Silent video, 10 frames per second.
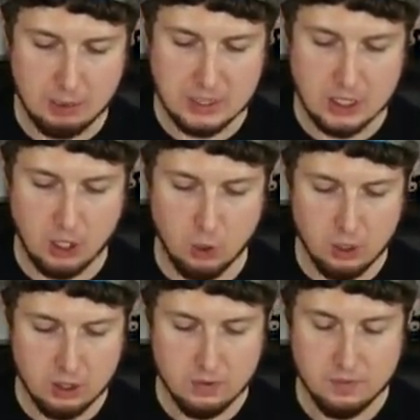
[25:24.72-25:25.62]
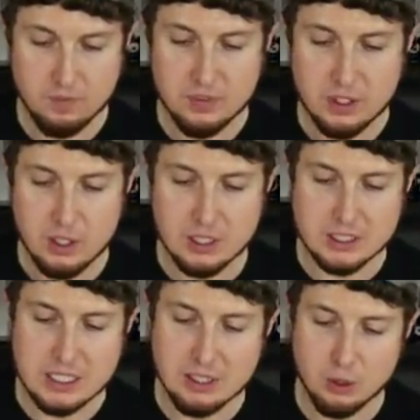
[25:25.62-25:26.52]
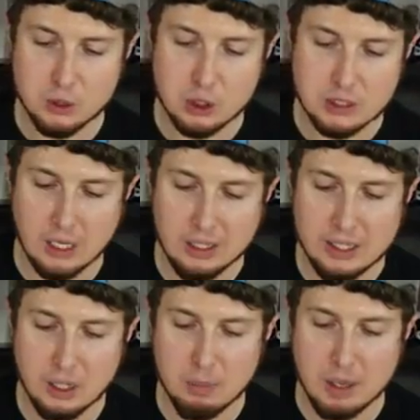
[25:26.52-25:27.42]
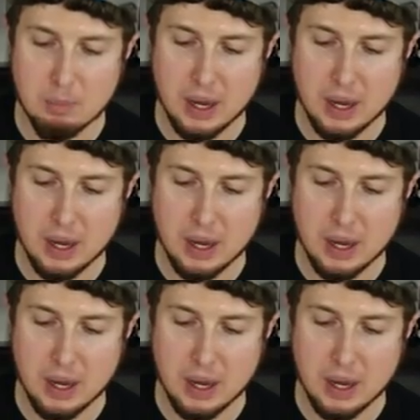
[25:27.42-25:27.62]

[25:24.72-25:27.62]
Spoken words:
there we go. You can see those just a little bit